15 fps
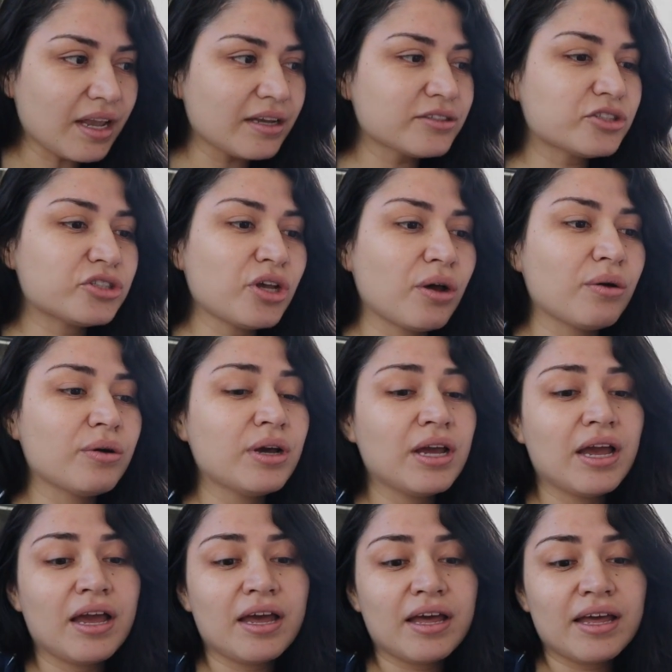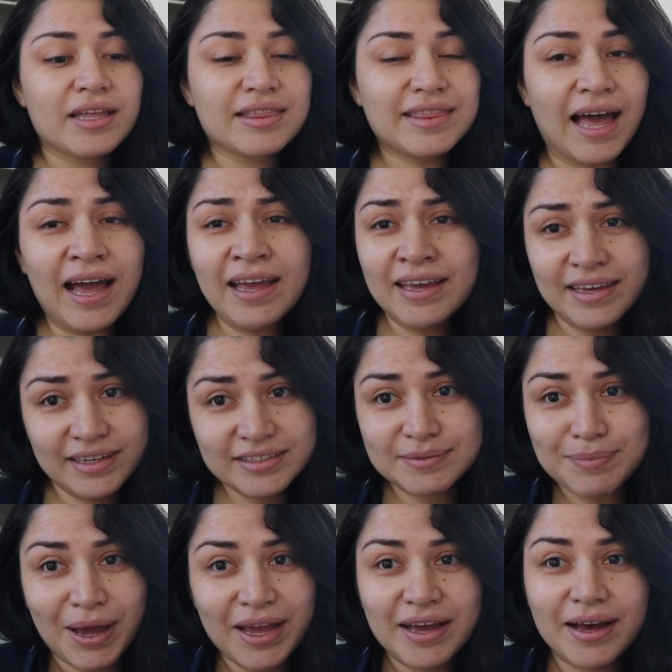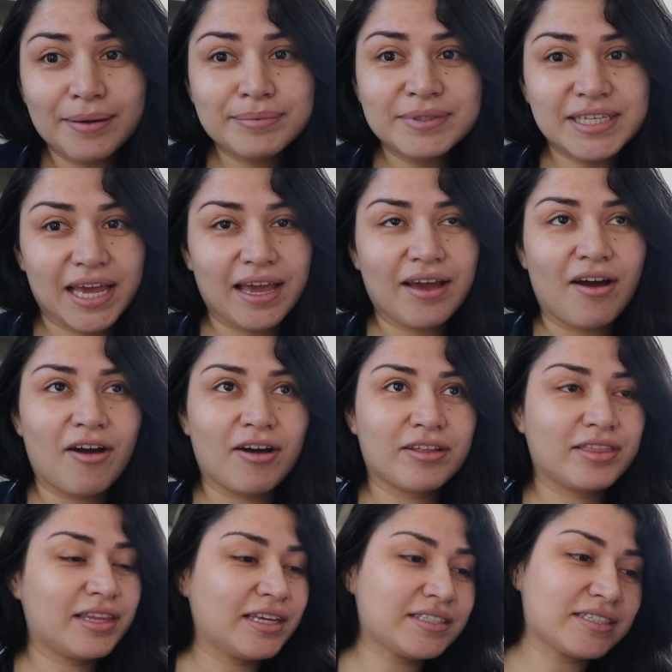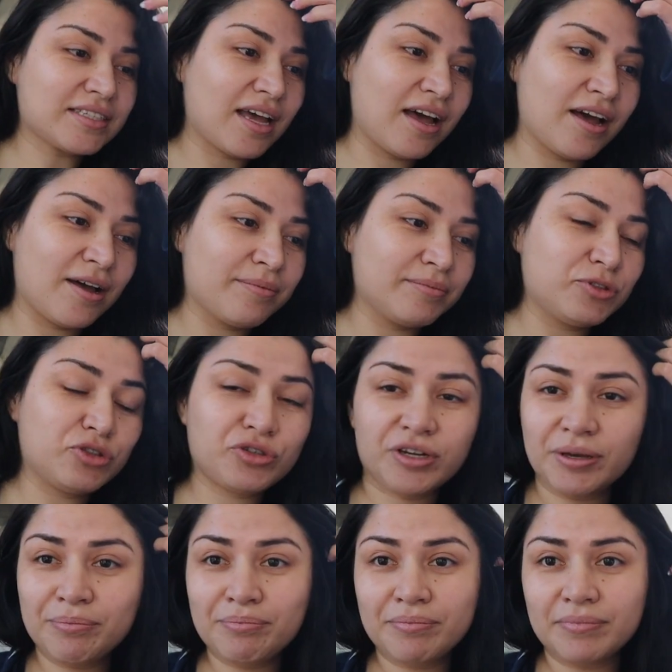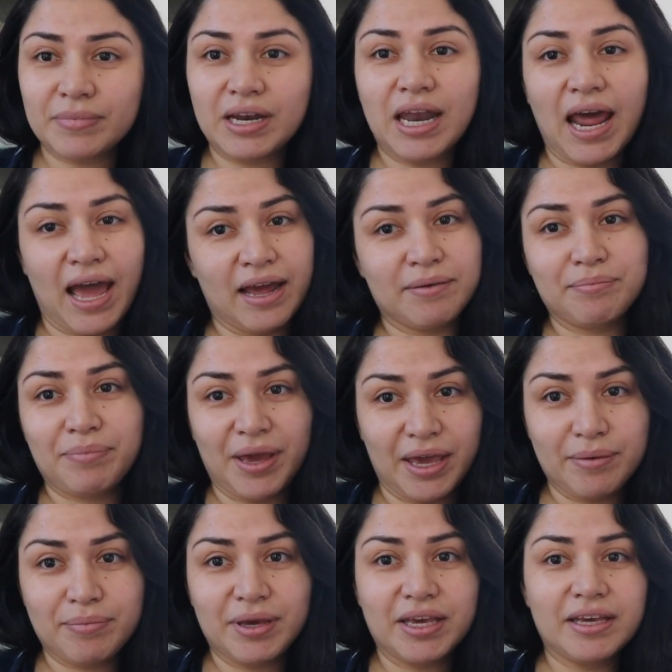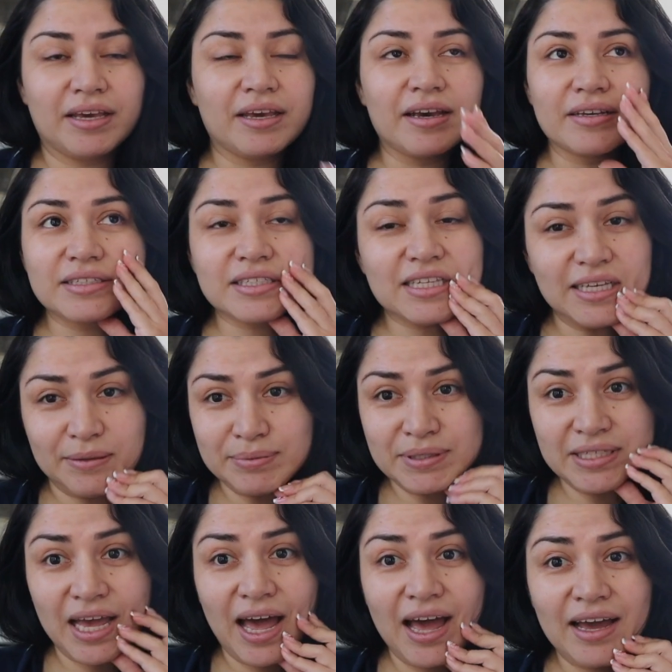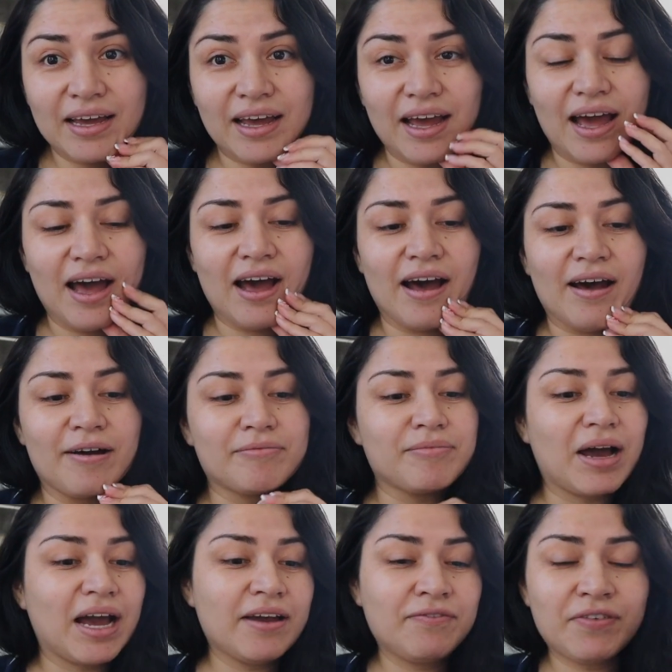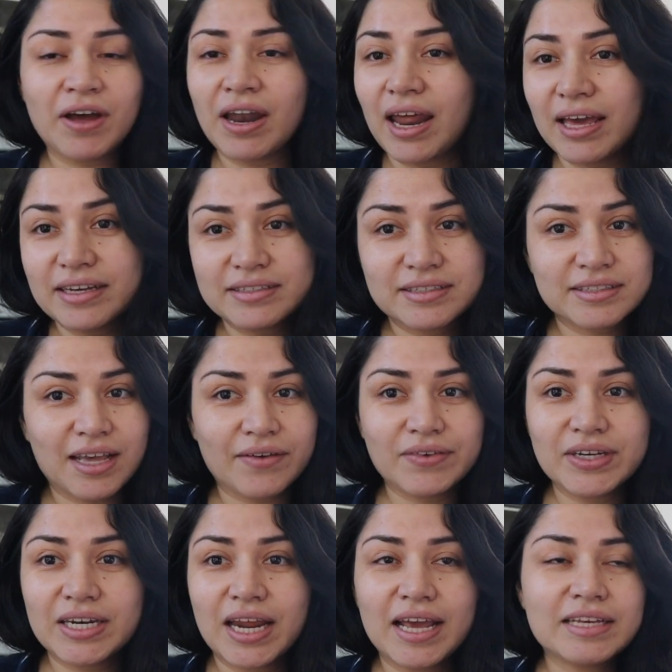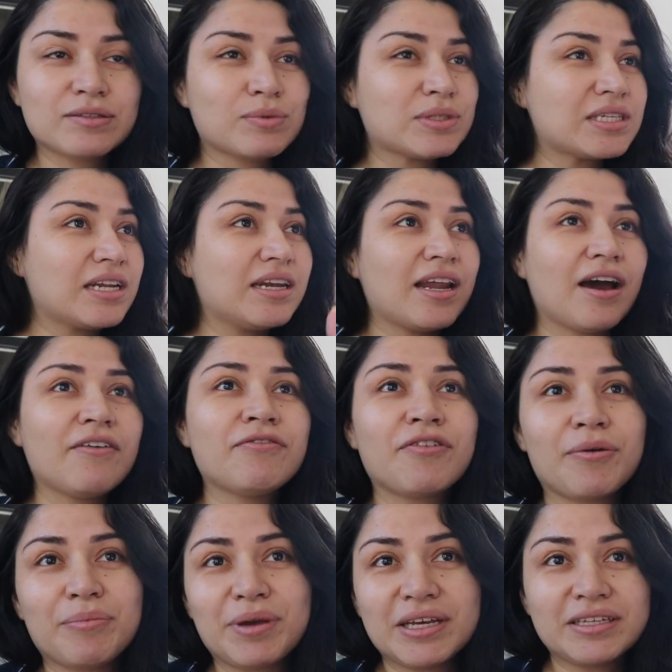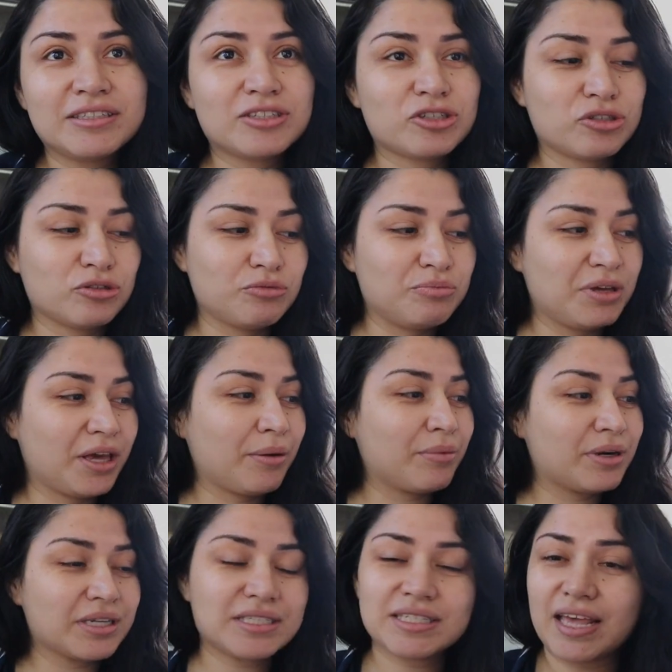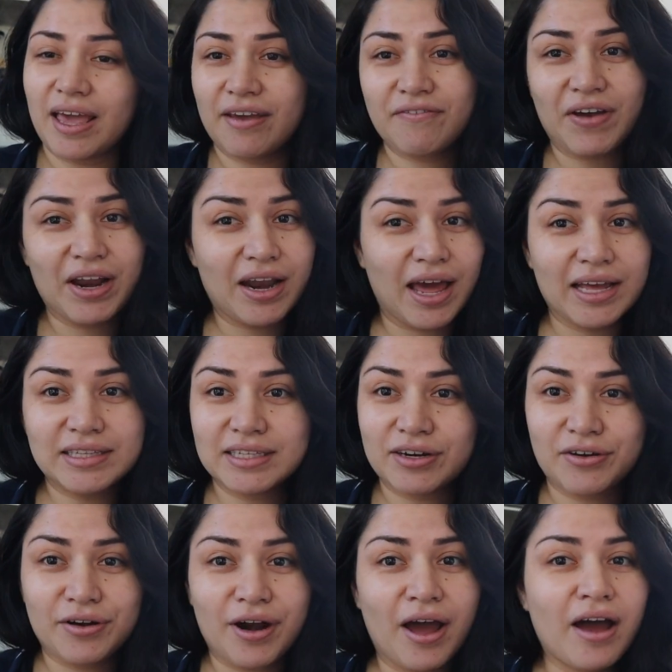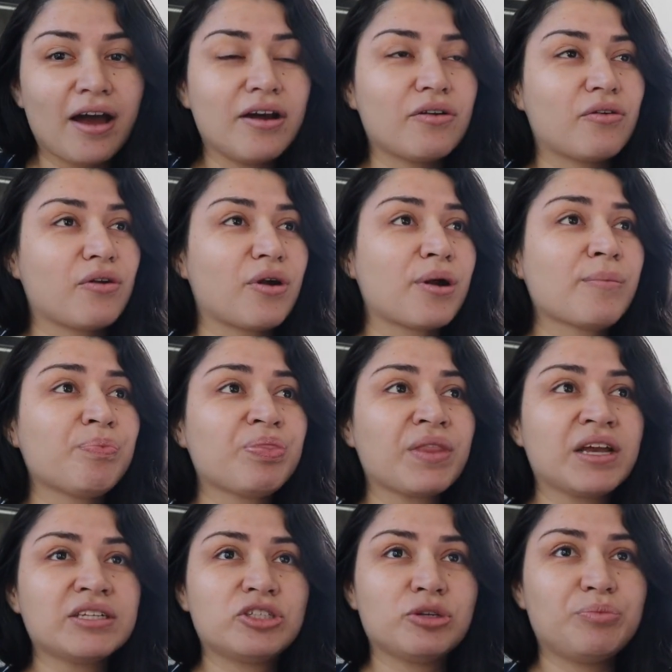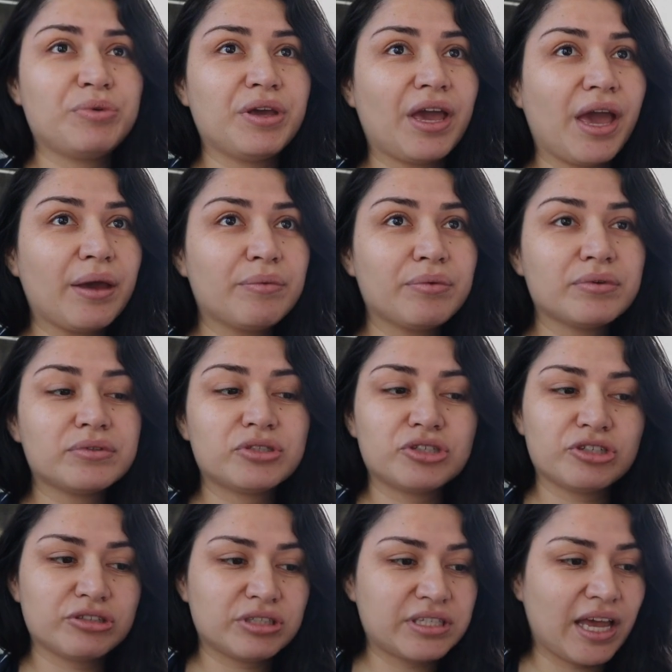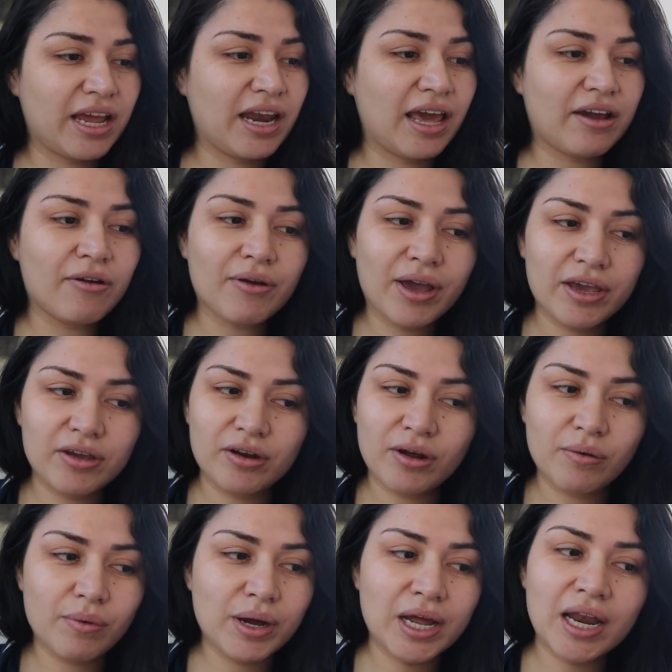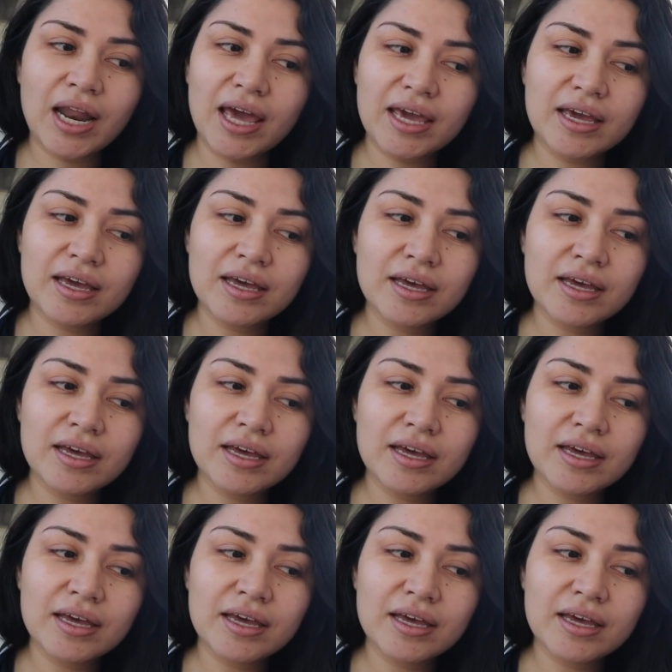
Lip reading: So that is my update on this Dreamland baby sleep sack. I felt like 7 days was enough for me to be able to say if I liked it or not, or to be able to say like, okay, you know what, like